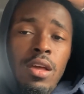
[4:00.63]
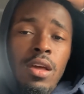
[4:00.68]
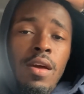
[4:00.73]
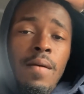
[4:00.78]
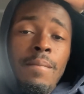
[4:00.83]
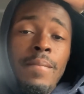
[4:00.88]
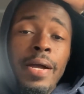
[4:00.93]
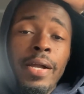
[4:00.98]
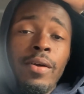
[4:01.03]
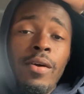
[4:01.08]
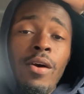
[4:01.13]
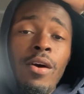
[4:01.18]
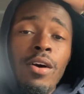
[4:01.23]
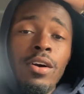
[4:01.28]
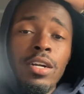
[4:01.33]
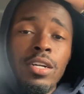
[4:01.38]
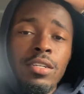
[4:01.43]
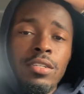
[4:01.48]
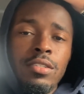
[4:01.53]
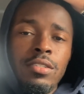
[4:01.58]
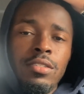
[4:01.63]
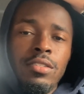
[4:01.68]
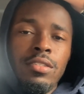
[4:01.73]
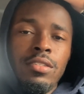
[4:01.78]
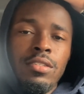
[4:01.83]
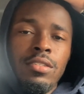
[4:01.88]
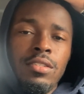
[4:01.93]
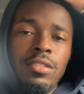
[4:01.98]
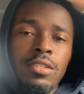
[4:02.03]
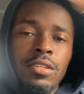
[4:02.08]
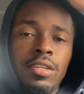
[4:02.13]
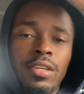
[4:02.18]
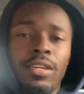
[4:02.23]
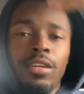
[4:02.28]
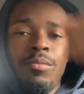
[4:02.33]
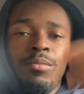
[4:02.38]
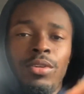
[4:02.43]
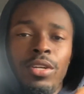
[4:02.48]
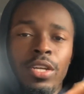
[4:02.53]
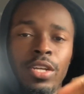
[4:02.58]
my car.
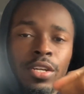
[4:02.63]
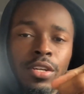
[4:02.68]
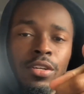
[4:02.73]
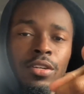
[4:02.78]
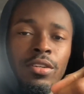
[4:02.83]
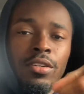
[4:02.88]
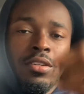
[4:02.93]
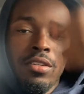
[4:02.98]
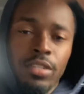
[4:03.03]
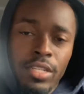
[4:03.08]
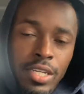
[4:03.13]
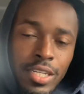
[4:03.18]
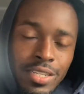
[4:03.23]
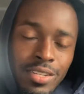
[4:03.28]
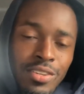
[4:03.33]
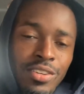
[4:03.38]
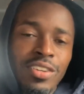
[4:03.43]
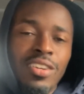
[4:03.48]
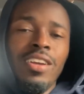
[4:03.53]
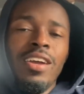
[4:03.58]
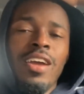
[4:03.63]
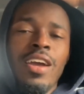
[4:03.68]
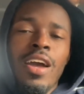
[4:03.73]
Camera here. Yeah, look.